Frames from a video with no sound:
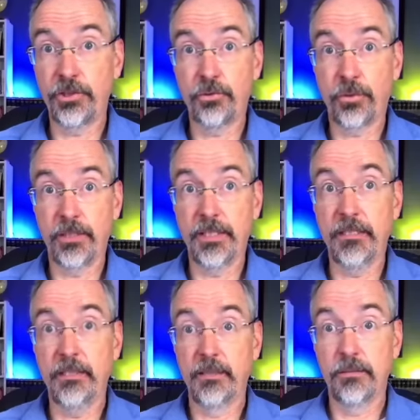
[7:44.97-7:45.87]
shortly.
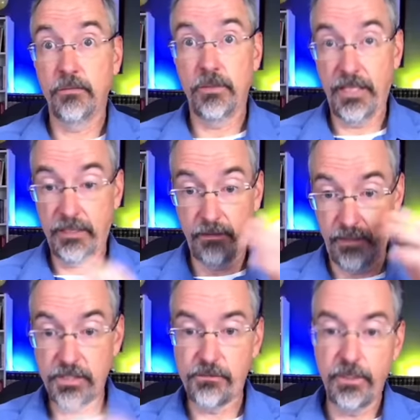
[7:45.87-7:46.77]
That
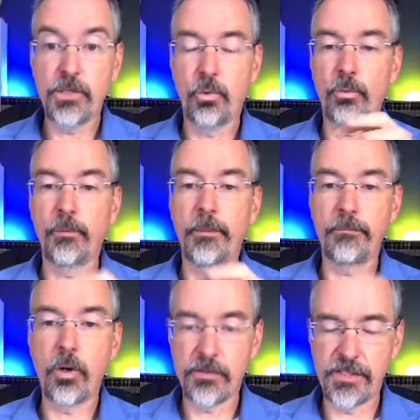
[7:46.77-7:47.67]
this video will be
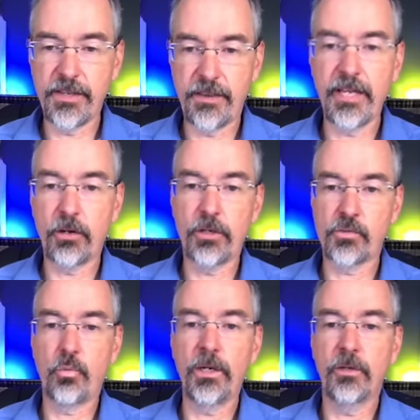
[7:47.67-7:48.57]
posted there as
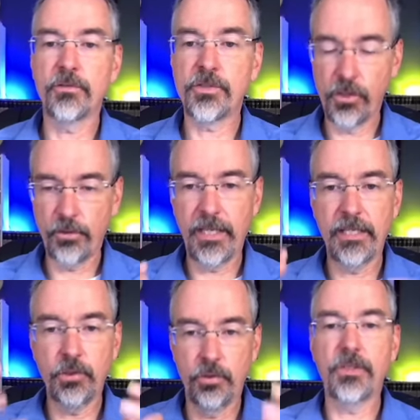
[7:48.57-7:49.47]
well, so
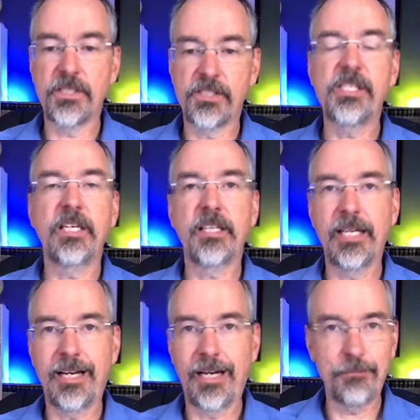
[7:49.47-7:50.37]
that you can see that
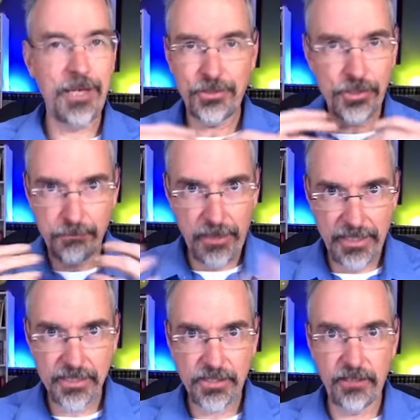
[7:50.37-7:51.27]
I'm not just
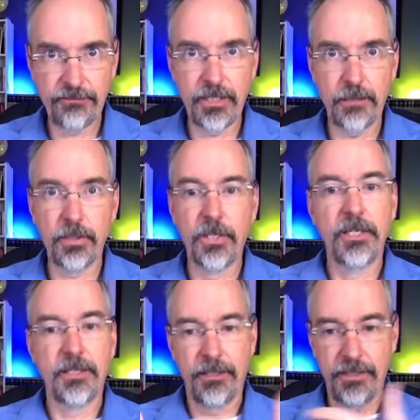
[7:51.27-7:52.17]
making stuff up.
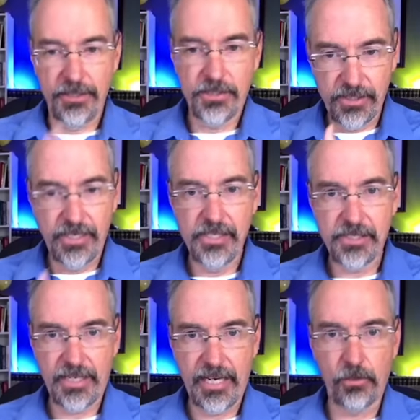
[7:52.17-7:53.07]
This is his
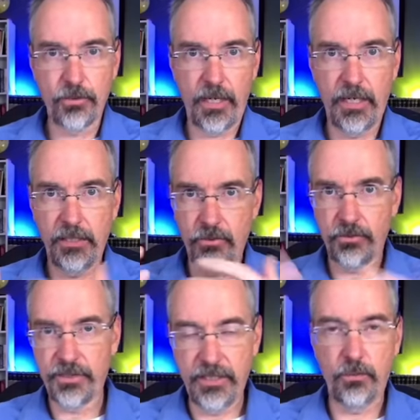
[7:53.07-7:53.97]
account, and you're
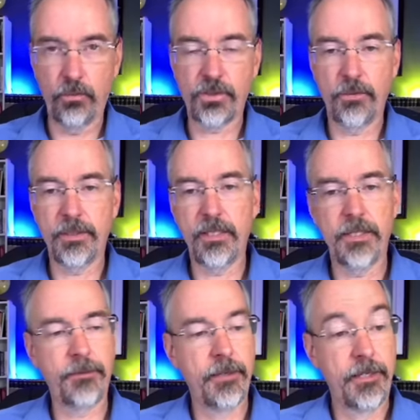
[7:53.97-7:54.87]
seeing what's going
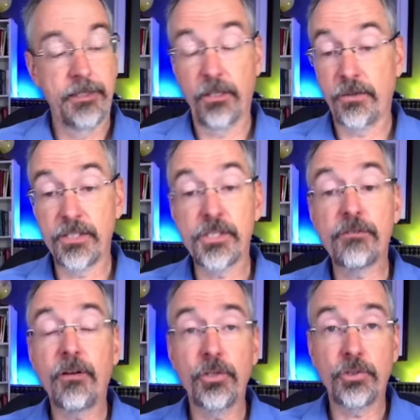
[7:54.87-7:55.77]
on. Now, this is
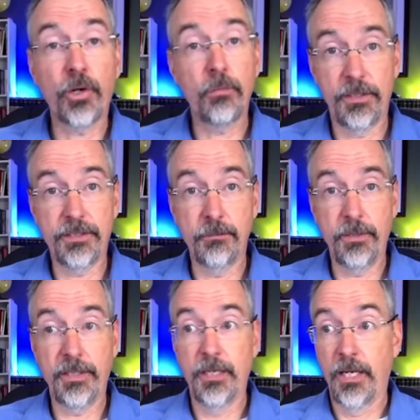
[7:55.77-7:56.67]
very troubling to
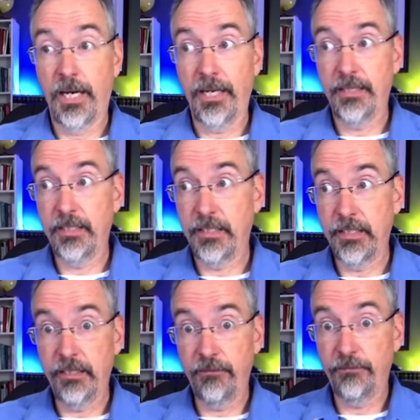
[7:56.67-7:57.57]
me. I think that
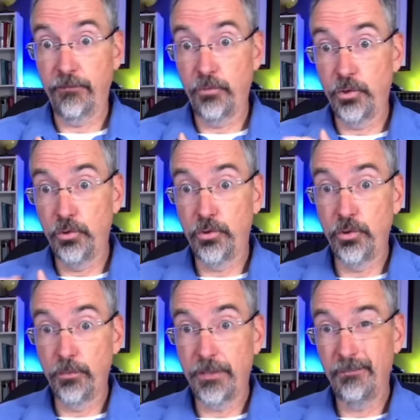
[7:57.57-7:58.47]
if
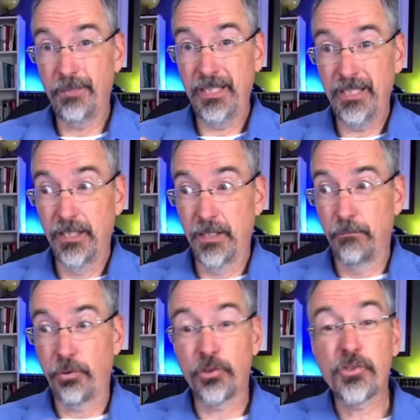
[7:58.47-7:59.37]
YouTube can be
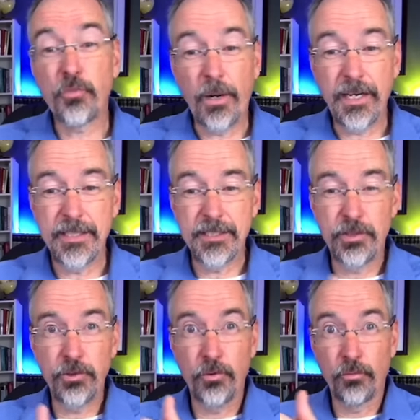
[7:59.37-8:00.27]
persuaded
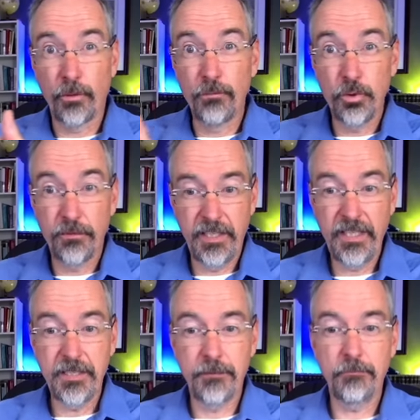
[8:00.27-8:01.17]
to remove
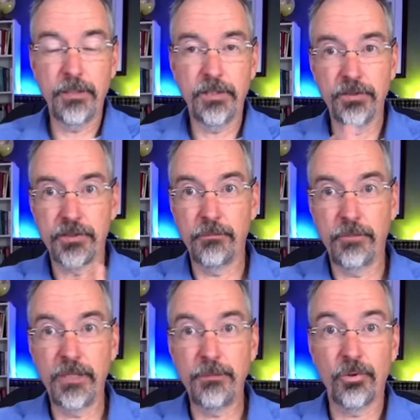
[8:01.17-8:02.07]
him because some
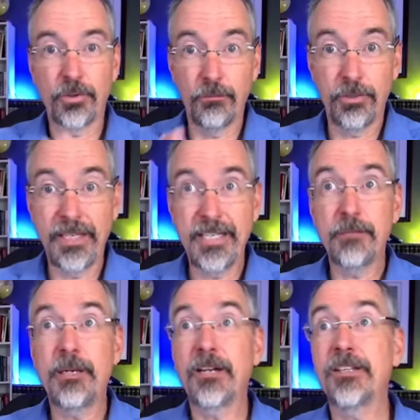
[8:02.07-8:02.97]
people are complaining
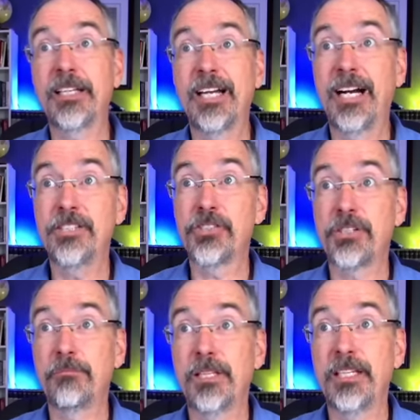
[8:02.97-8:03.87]
about it, like I just
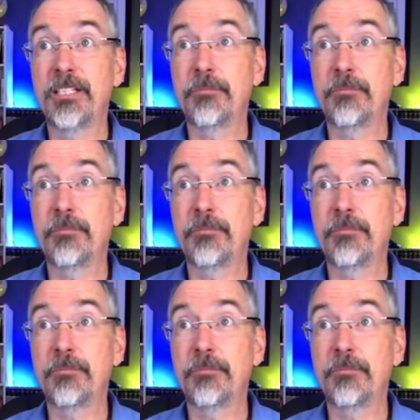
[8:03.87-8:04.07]
complained